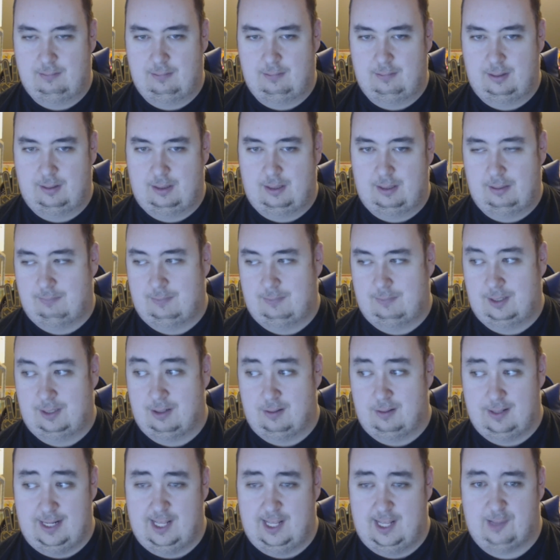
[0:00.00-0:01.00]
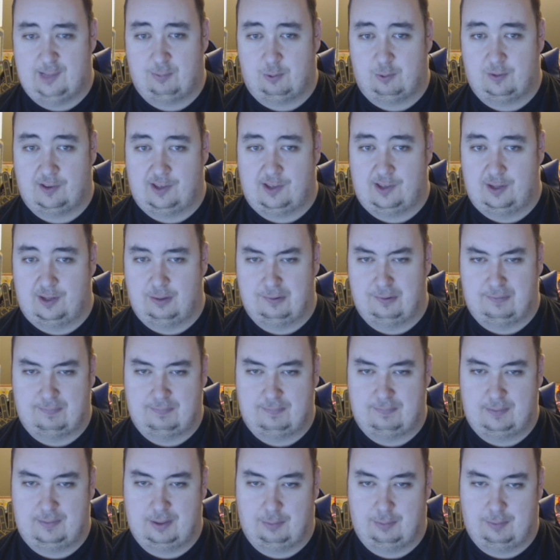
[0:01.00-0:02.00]
you're an esports dude.
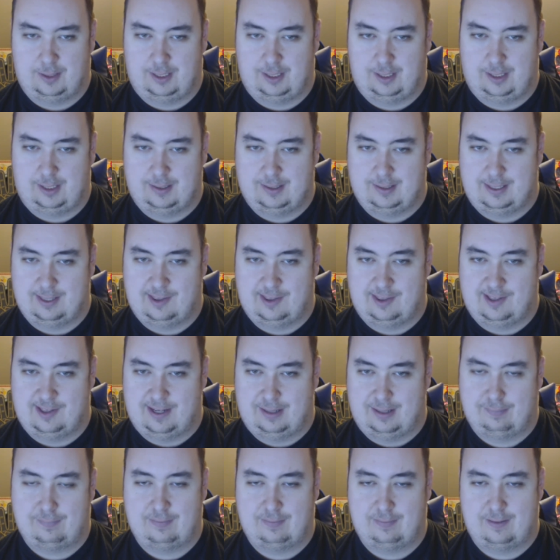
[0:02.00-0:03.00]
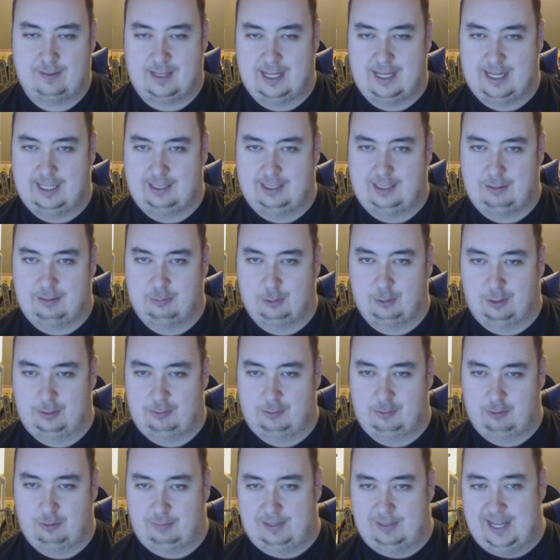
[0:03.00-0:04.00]
You're really good at stuff. You learn
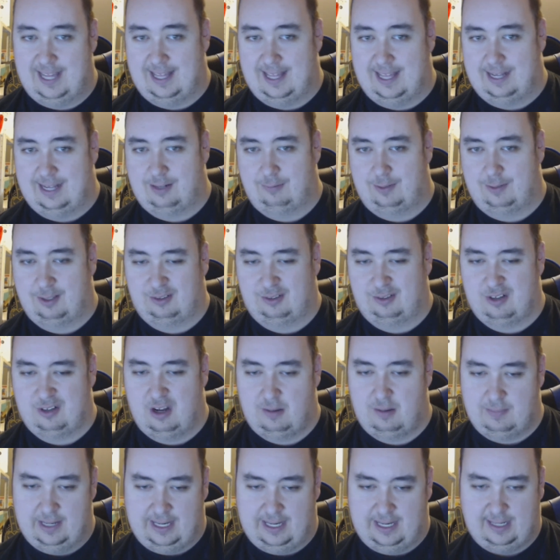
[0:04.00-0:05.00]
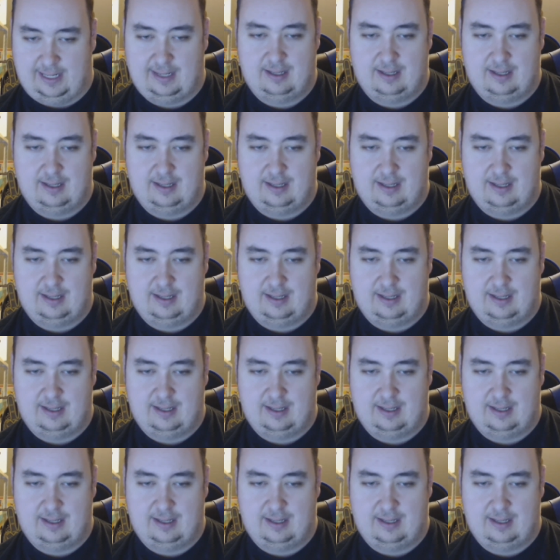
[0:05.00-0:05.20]
to apply that to real combat.